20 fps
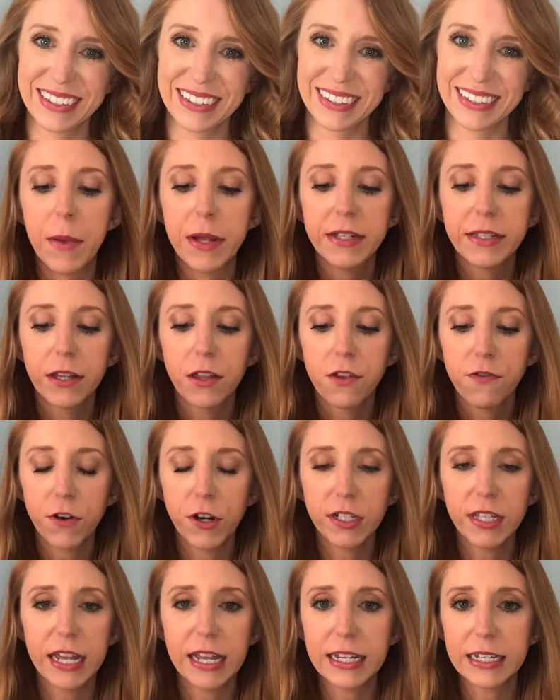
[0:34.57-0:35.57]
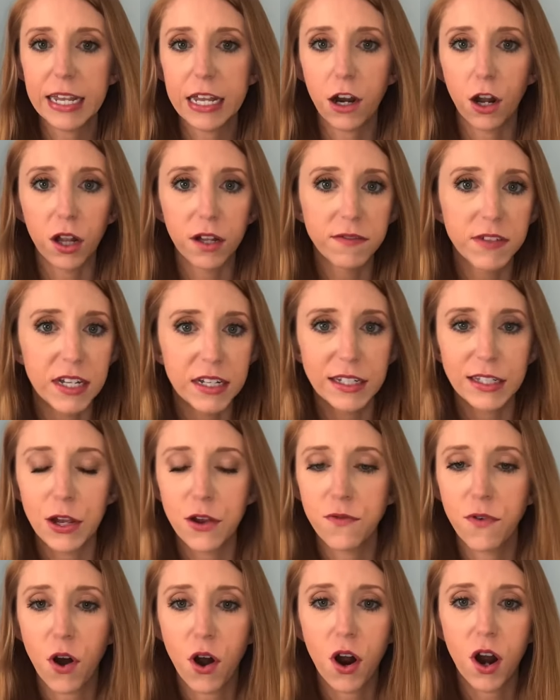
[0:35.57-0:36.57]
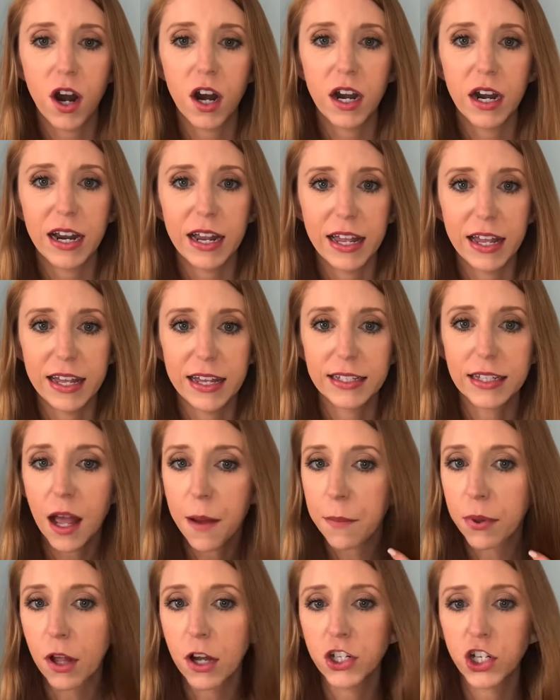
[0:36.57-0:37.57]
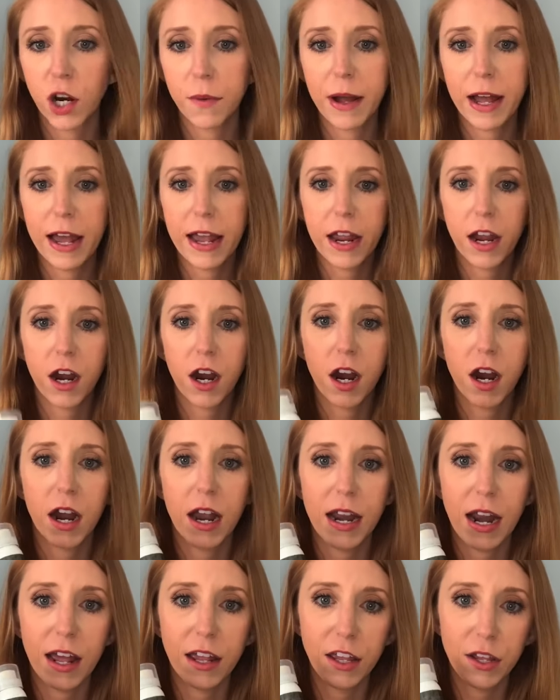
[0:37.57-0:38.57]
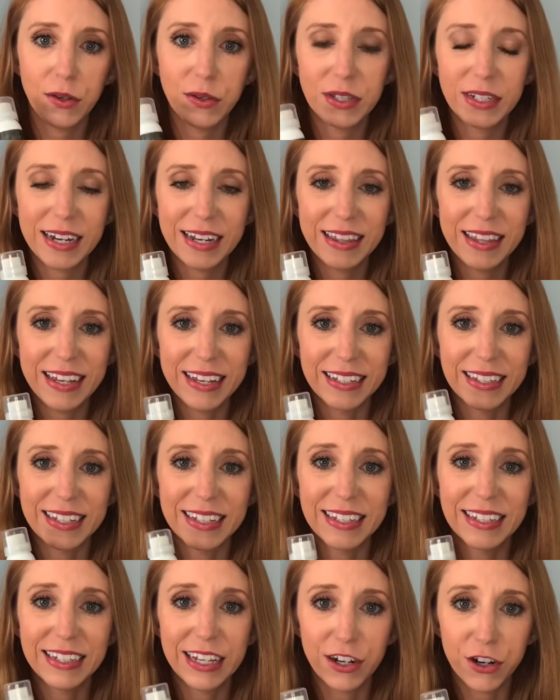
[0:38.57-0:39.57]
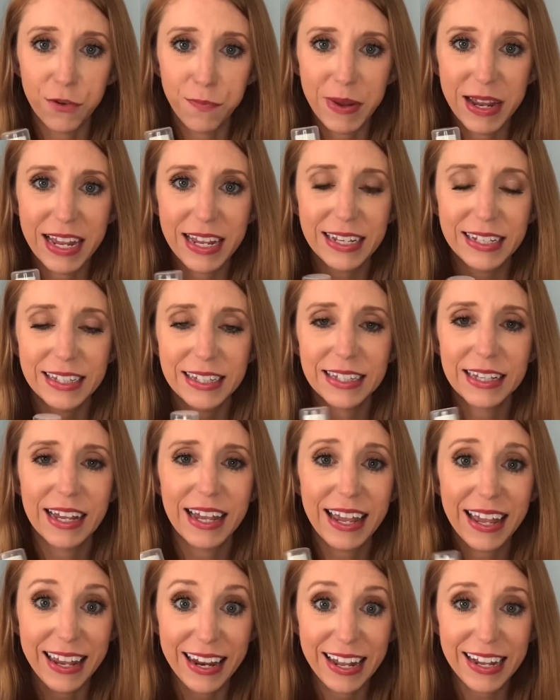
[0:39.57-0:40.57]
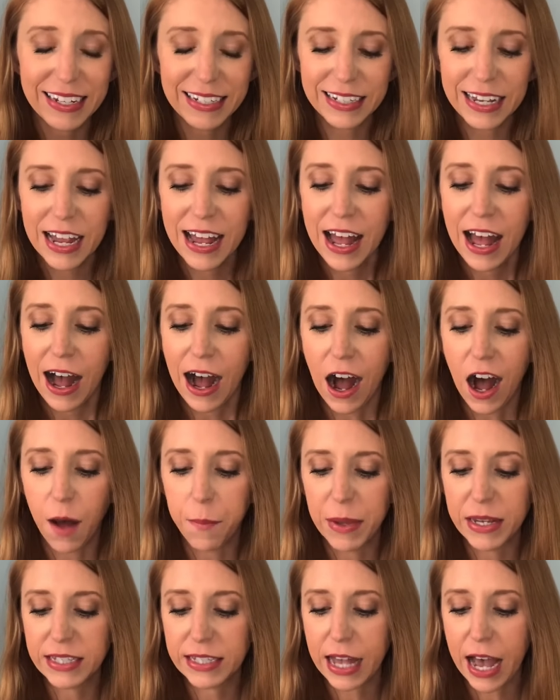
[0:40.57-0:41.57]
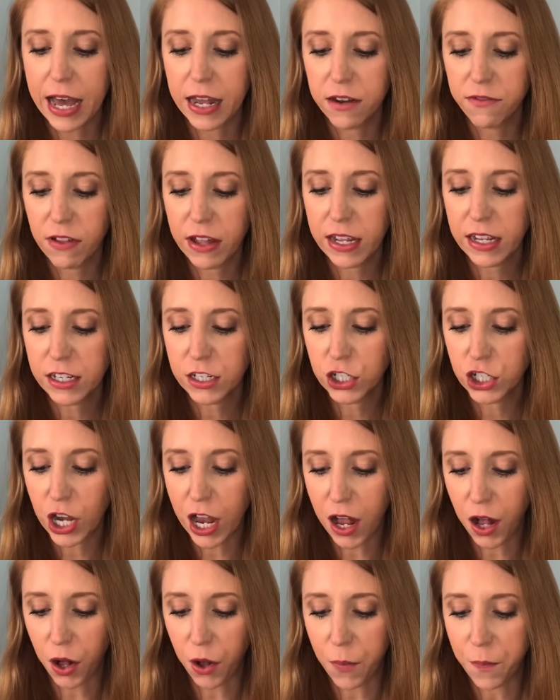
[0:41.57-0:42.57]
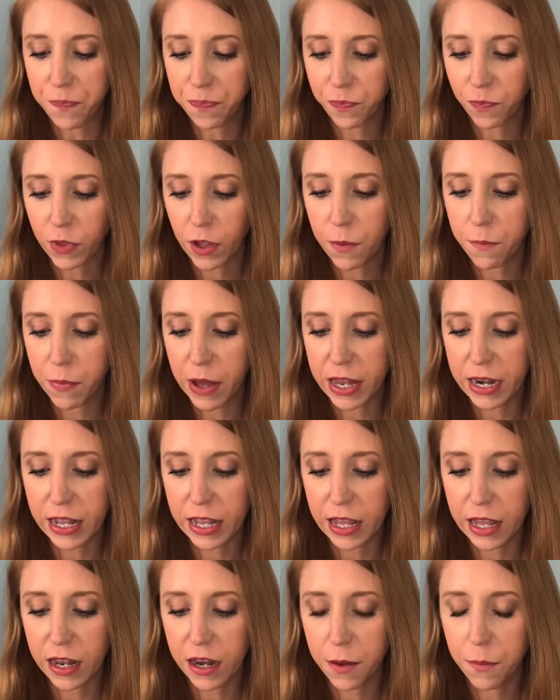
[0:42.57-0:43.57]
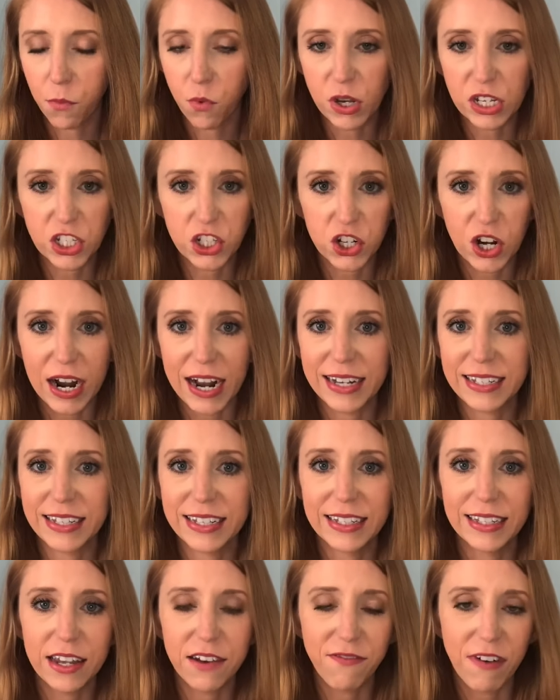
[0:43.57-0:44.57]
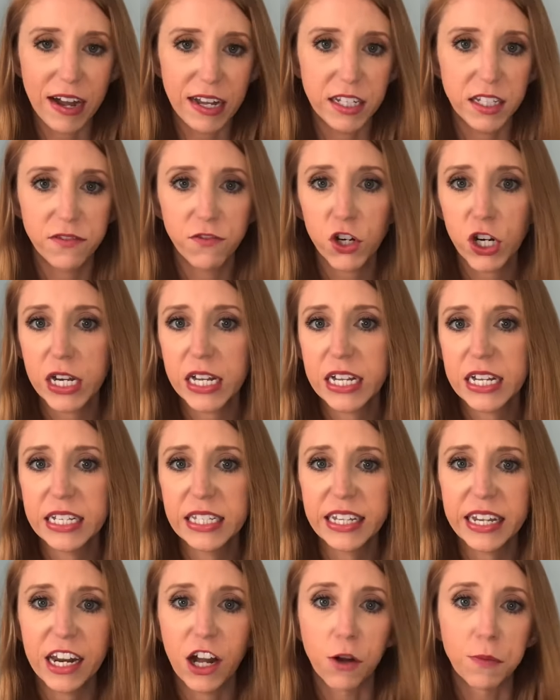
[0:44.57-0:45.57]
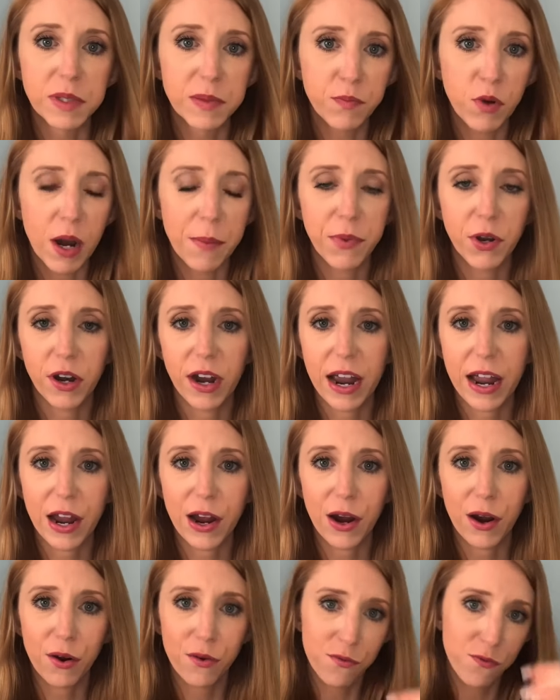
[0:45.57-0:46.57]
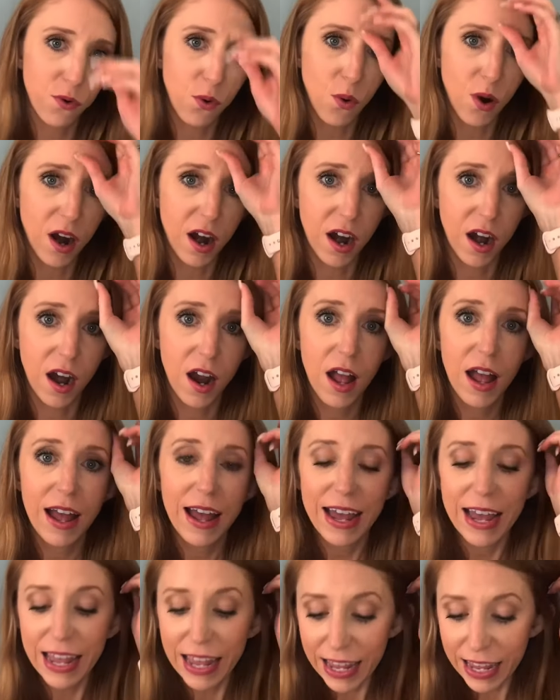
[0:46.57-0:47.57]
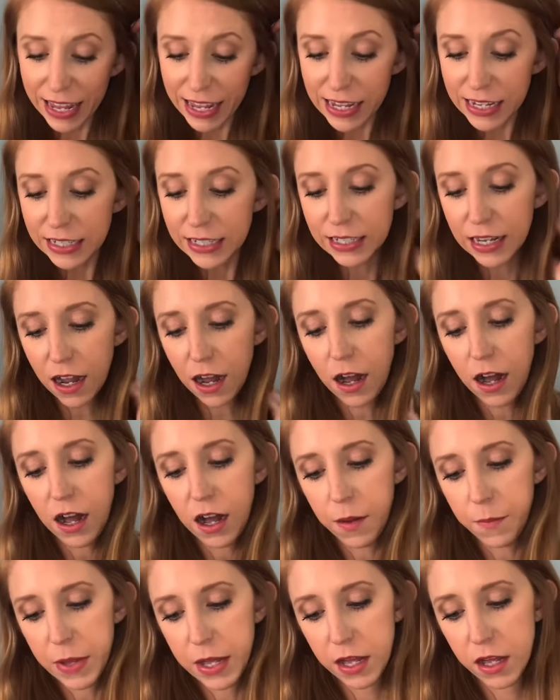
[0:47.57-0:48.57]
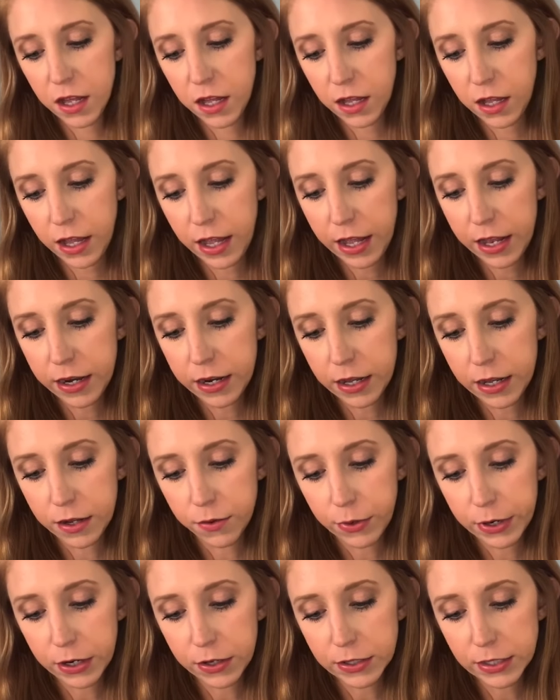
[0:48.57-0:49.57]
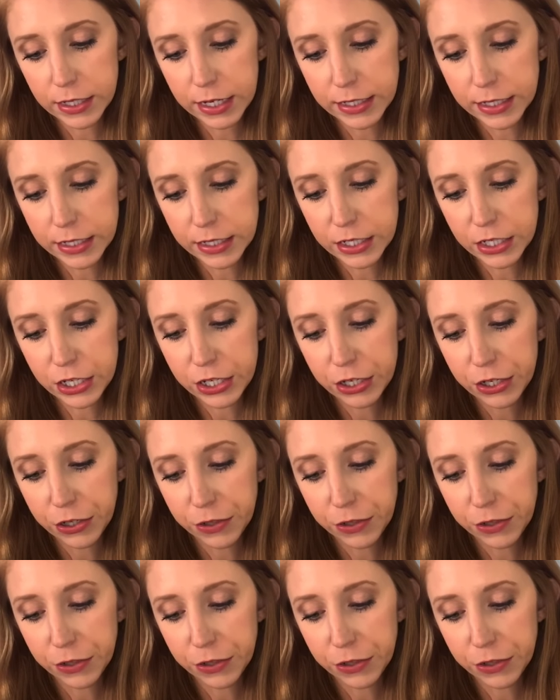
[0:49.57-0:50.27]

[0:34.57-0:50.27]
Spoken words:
So the first thing I did, all I've done so far is blow dry my hair, and I used this centerpiece in it. It's kind of like a gel, but it moisturizes, it fights frizz, it helps prep your hair for heat. What else does it do?